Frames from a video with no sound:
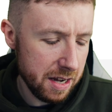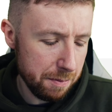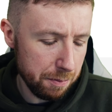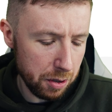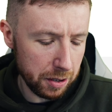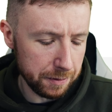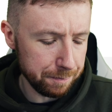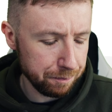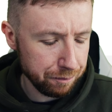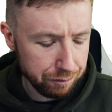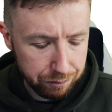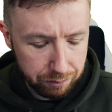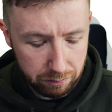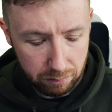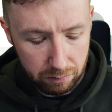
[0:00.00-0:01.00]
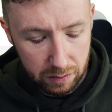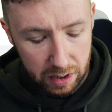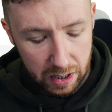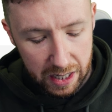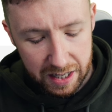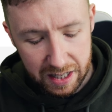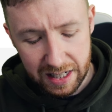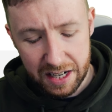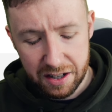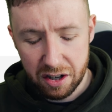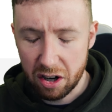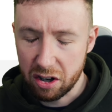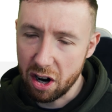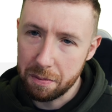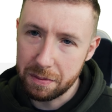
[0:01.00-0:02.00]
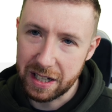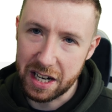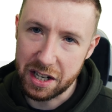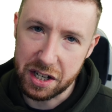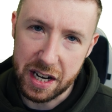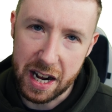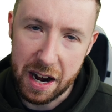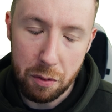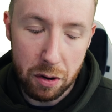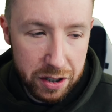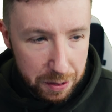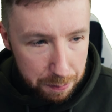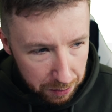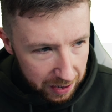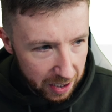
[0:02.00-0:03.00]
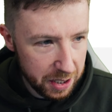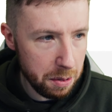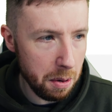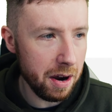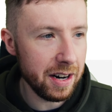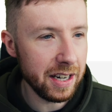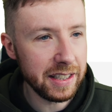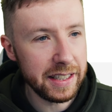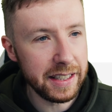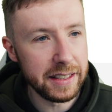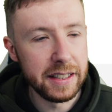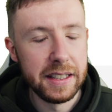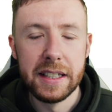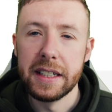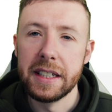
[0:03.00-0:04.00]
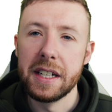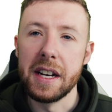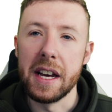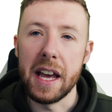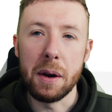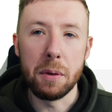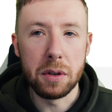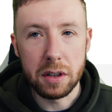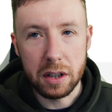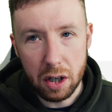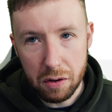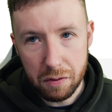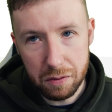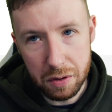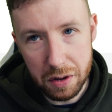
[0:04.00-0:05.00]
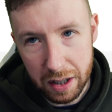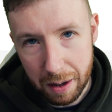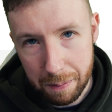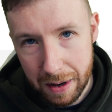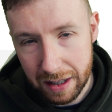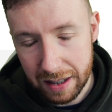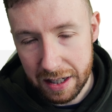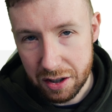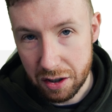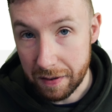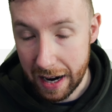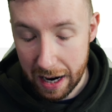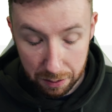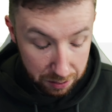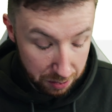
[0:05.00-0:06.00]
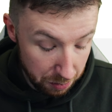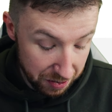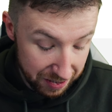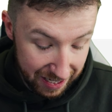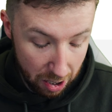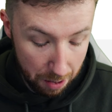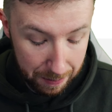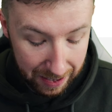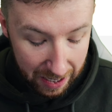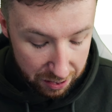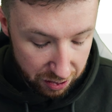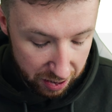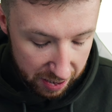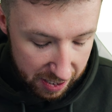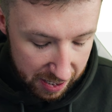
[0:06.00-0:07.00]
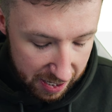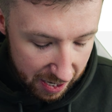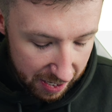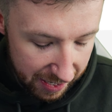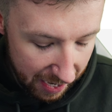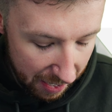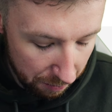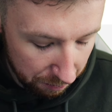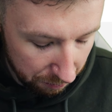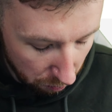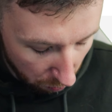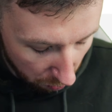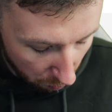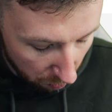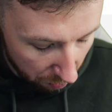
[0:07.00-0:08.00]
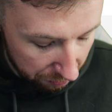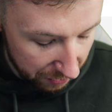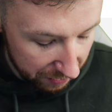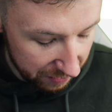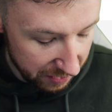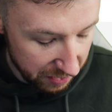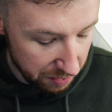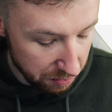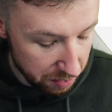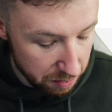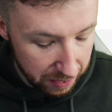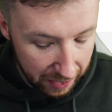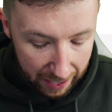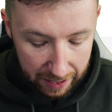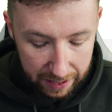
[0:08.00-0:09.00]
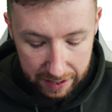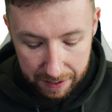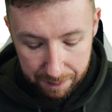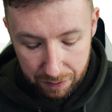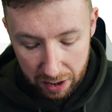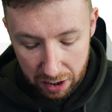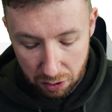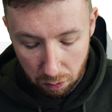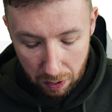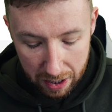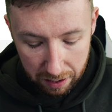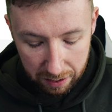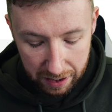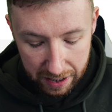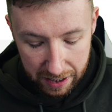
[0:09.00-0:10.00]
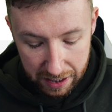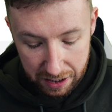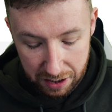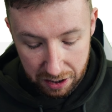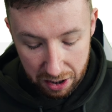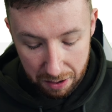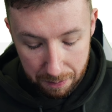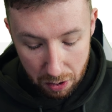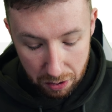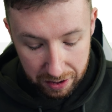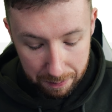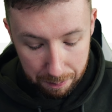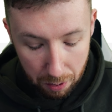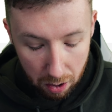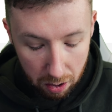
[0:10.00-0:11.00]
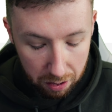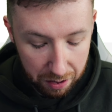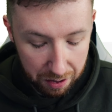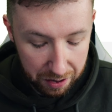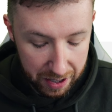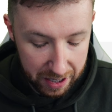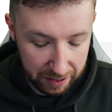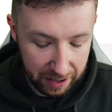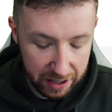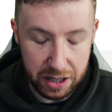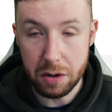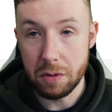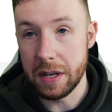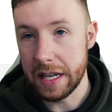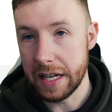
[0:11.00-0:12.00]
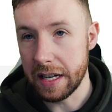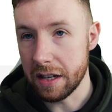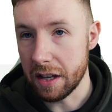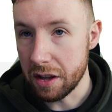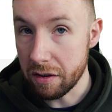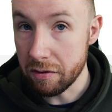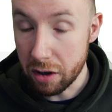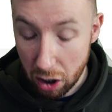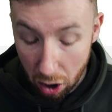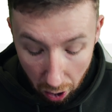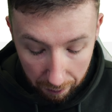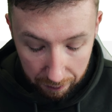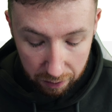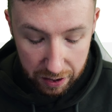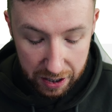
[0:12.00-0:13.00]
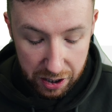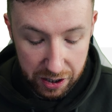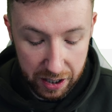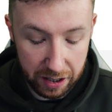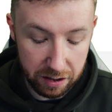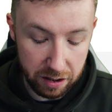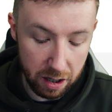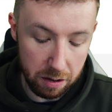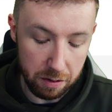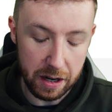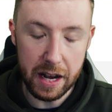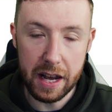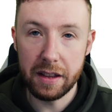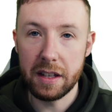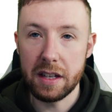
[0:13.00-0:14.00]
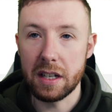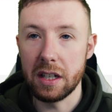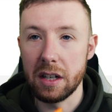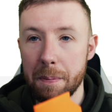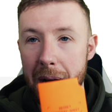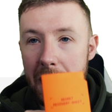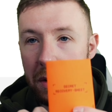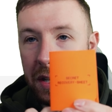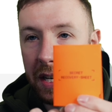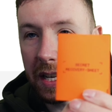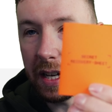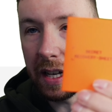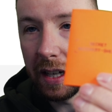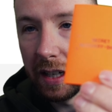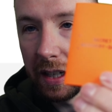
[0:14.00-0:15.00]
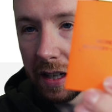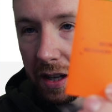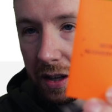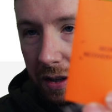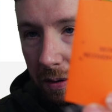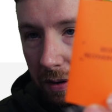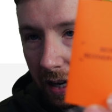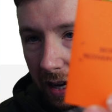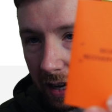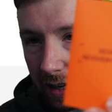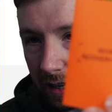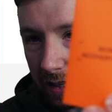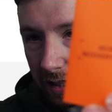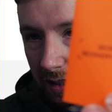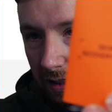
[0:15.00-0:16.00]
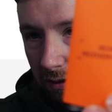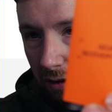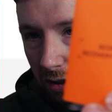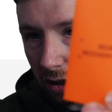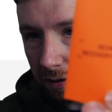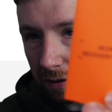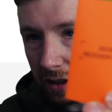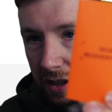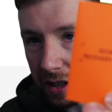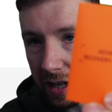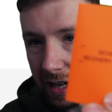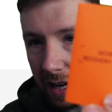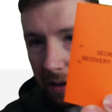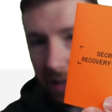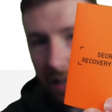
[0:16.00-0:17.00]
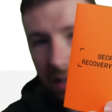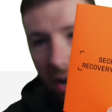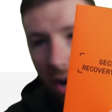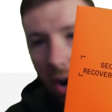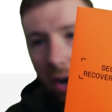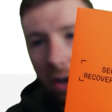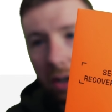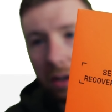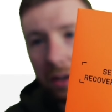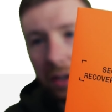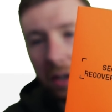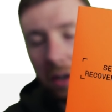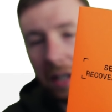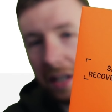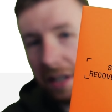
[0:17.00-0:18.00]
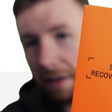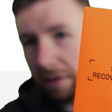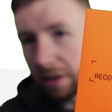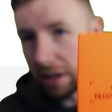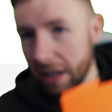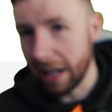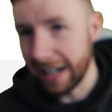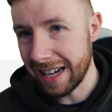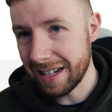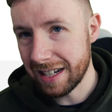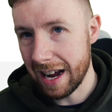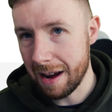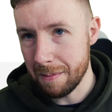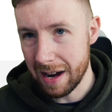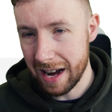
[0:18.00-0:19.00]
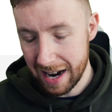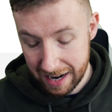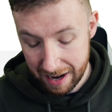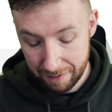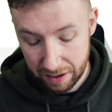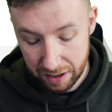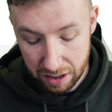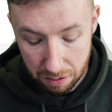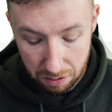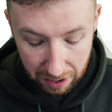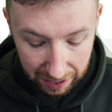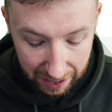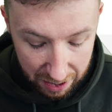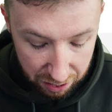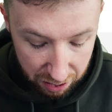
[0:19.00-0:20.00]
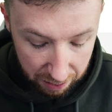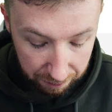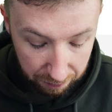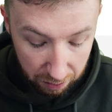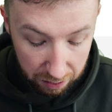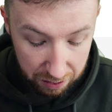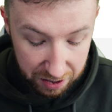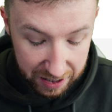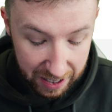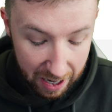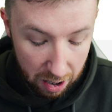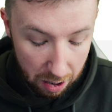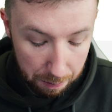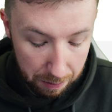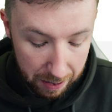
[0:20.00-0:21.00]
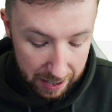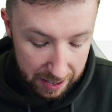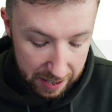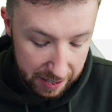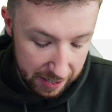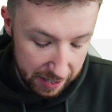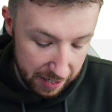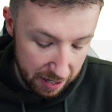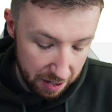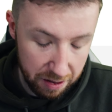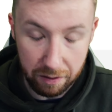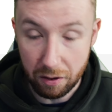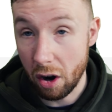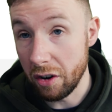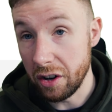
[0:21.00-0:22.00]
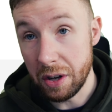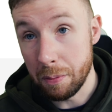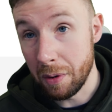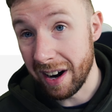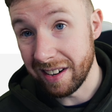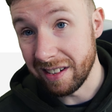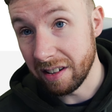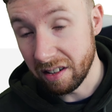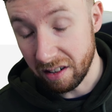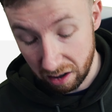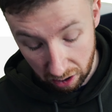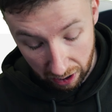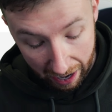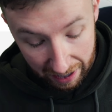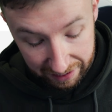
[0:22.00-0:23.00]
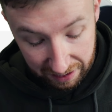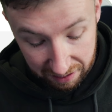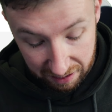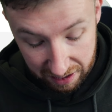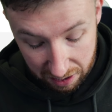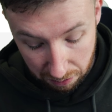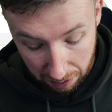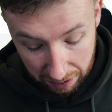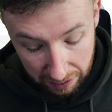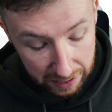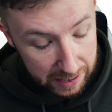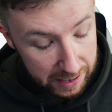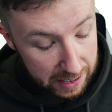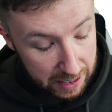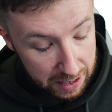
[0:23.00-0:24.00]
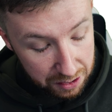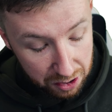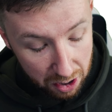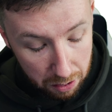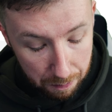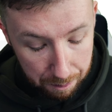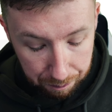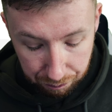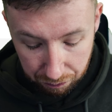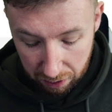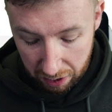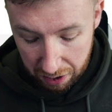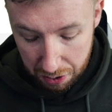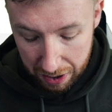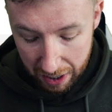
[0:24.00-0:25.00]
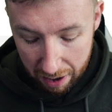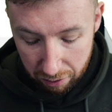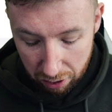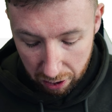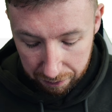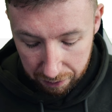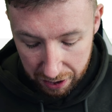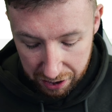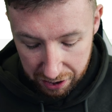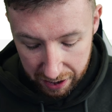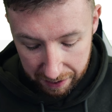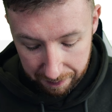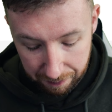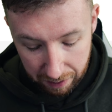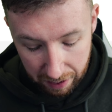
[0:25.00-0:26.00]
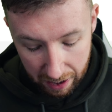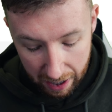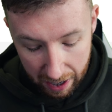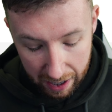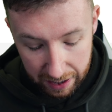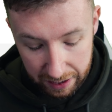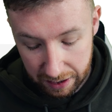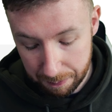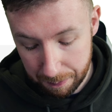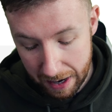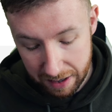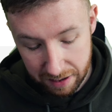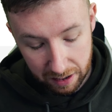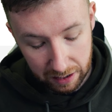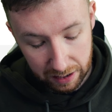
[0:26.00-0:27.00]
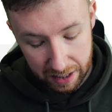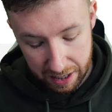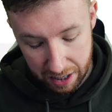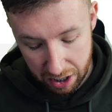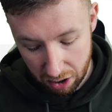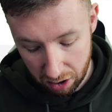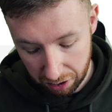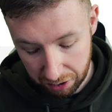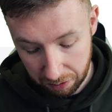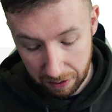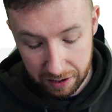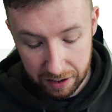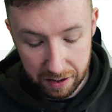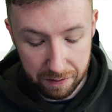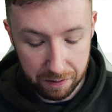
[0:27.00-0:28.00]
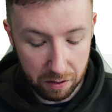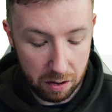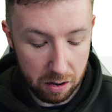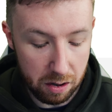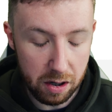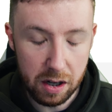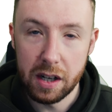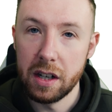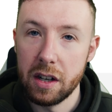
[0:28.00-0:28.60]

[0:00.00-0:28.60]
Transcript: but it's ledger.com/start. Once you put that URL in, it will go through the command list of how to set up a ledger. Now, the one thing that you do get as well is the most important thing that you need, the recovery sheet. So in this little pouch here, you get a nice little recovery sheet. Now, this is all totally different to the last time I ever used a ledger for a startup, right? They've got a new brand identity as well. So you get a recovery sheet, and it's basically your 24